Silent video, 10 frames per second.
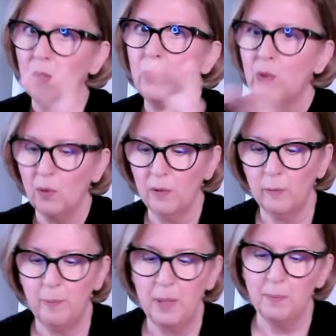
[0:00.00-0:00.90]
sort
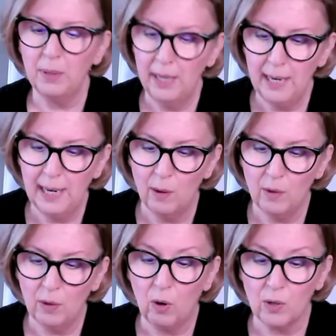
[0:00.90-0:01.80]
of been playing out
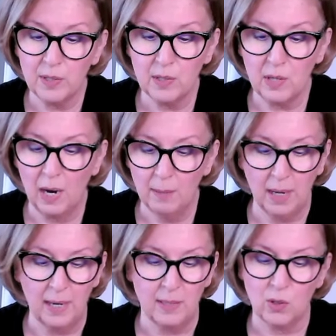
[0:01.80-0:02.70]
across
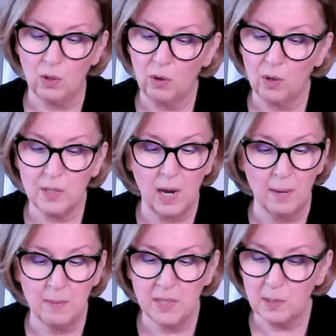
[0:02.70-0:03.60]
timelines, across
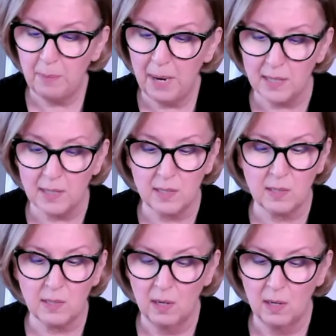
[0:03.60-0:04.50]
time and
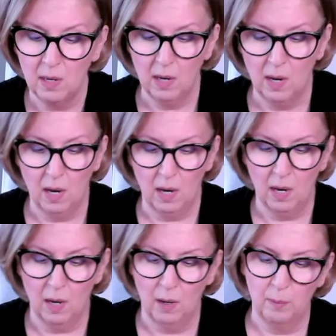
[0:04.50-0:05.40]
space.
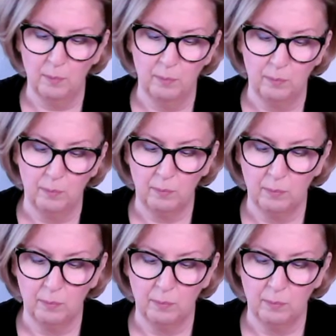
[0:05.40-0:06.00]
Um,